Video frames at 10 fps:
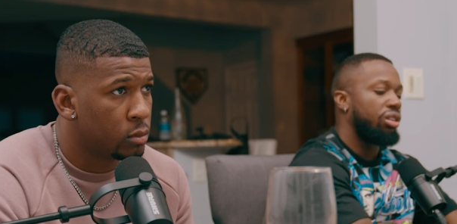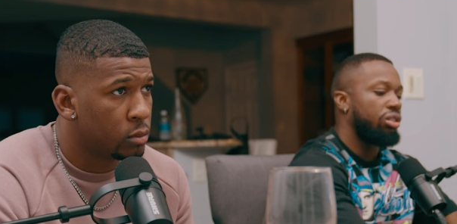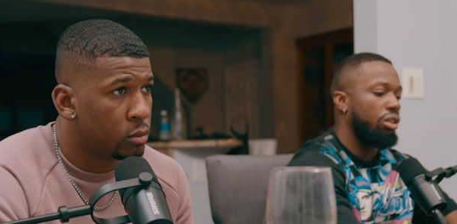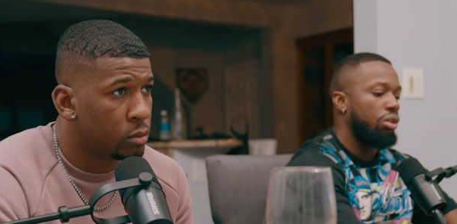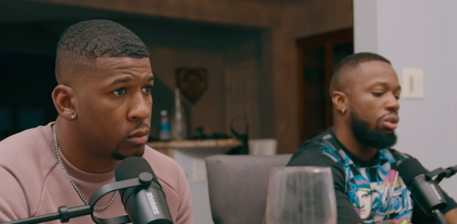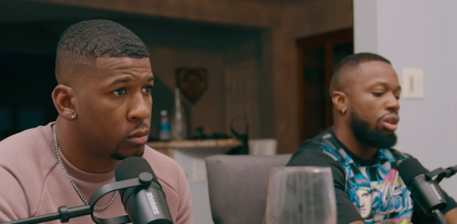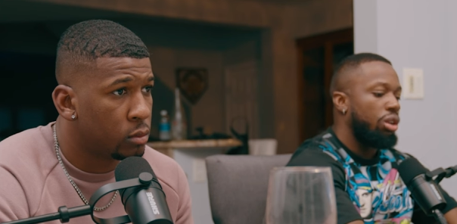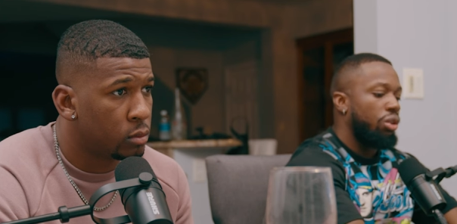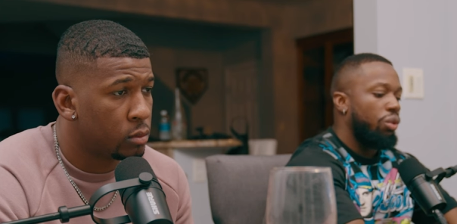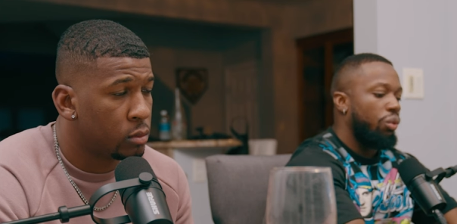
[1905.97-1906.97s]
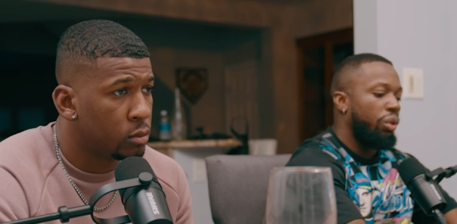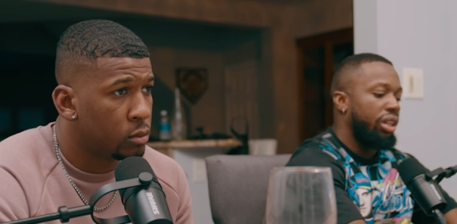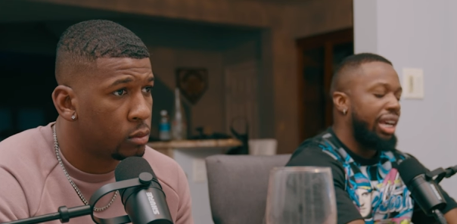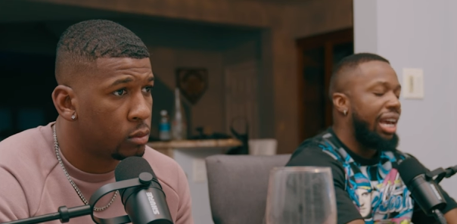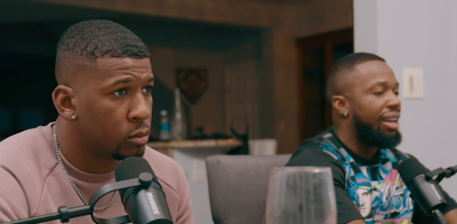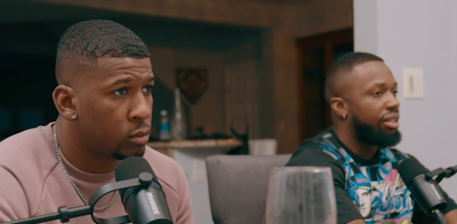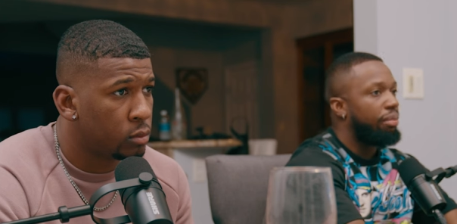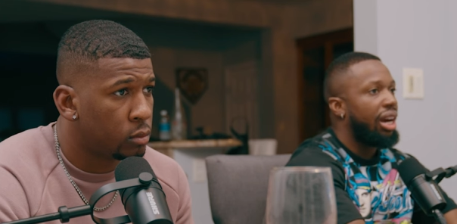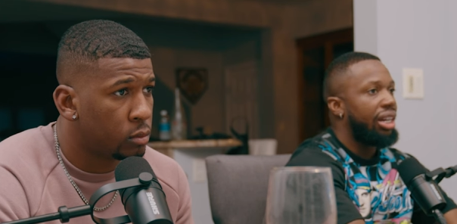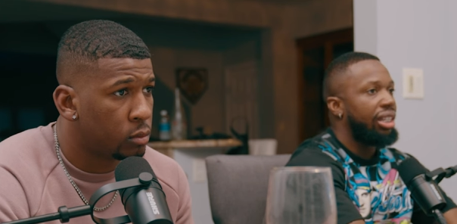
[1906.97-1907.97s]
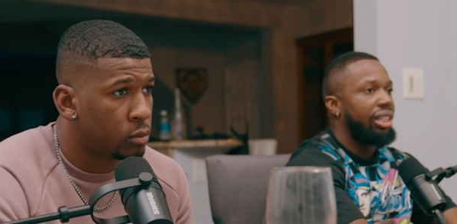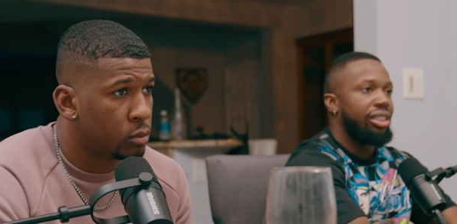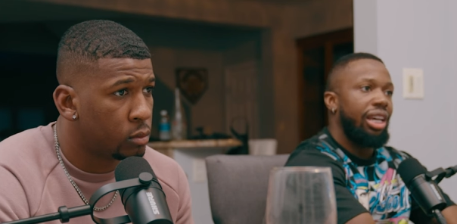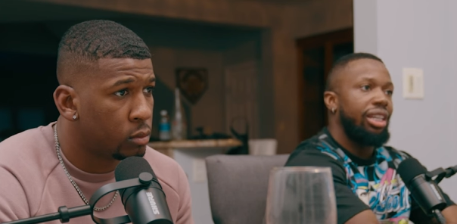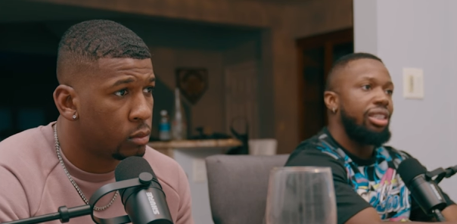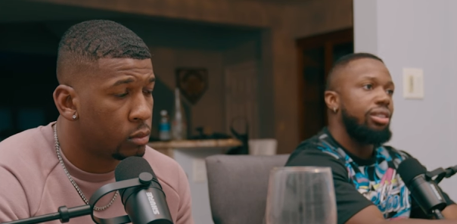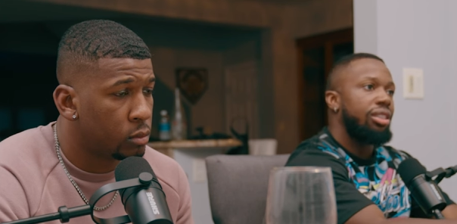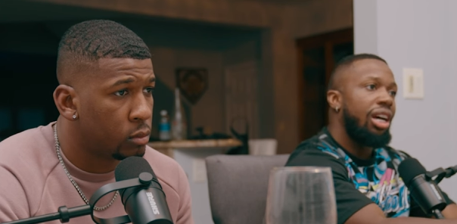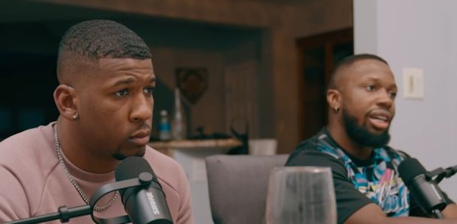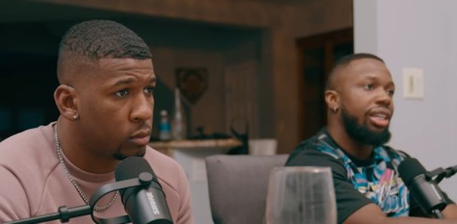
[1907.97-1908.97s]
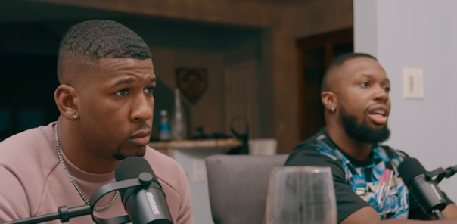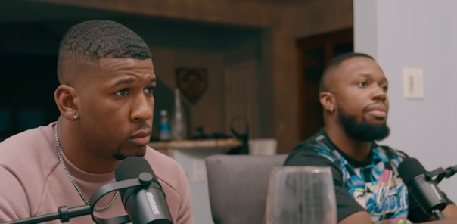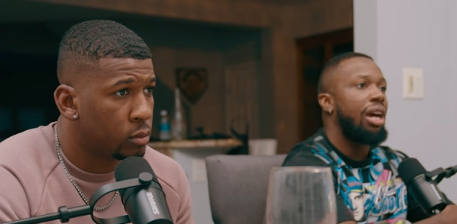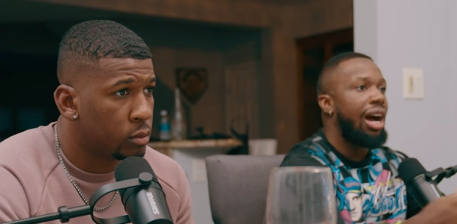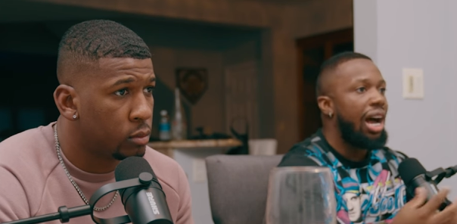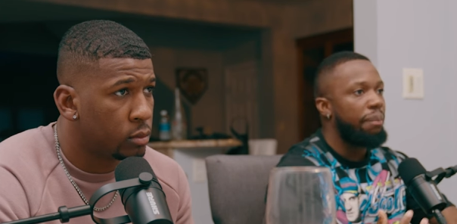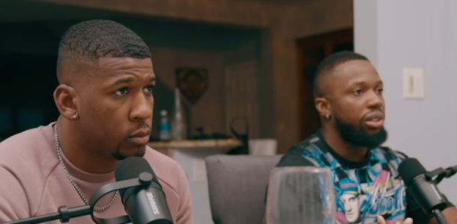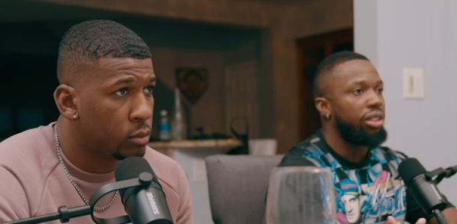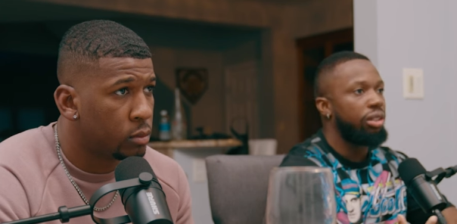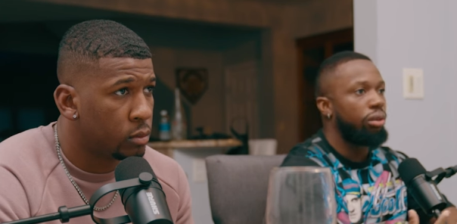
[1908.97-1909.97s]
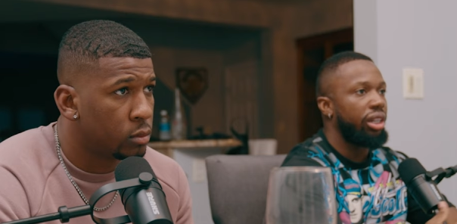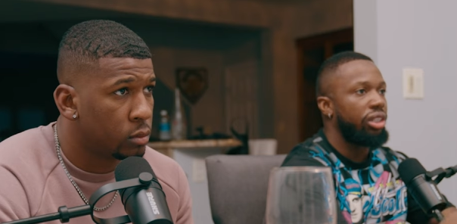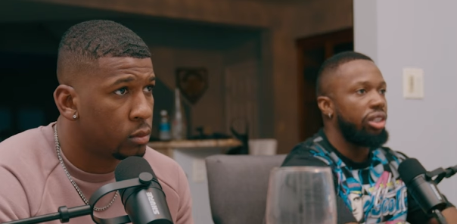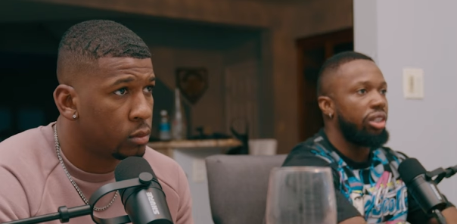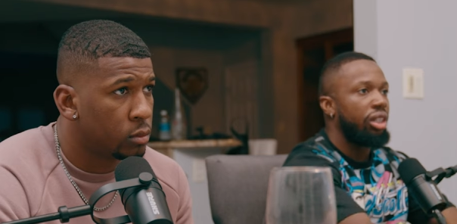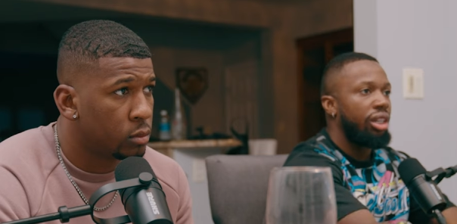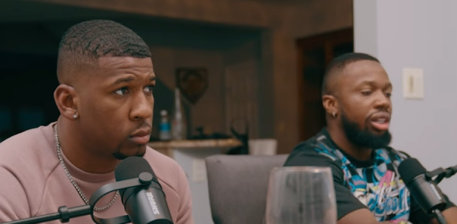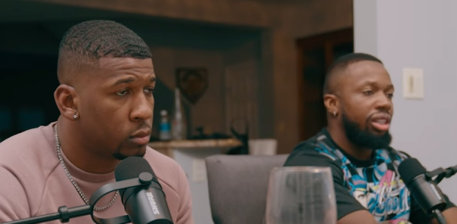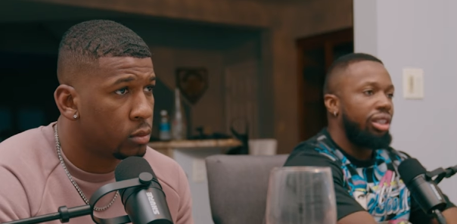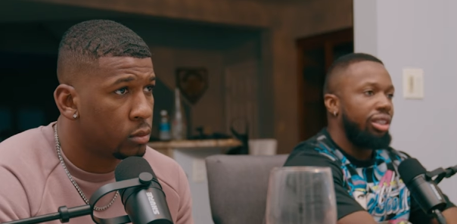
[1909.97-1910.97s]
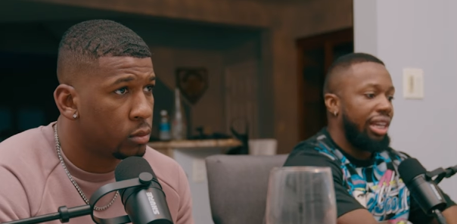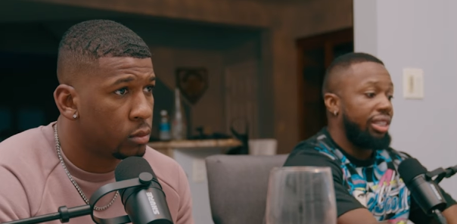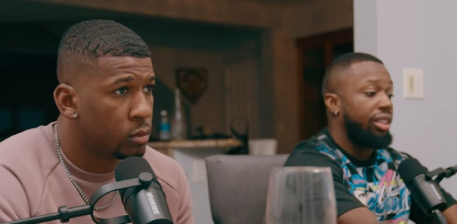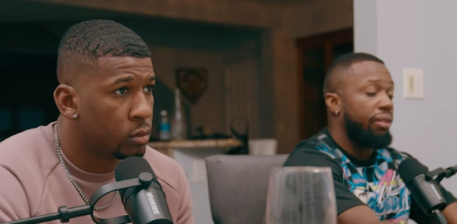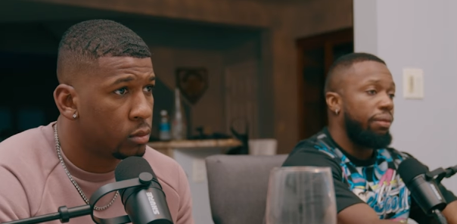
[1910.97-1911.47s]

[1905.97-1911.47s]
Speaker 1: So when they have somebody that's like tugging them the opposite direction, that's their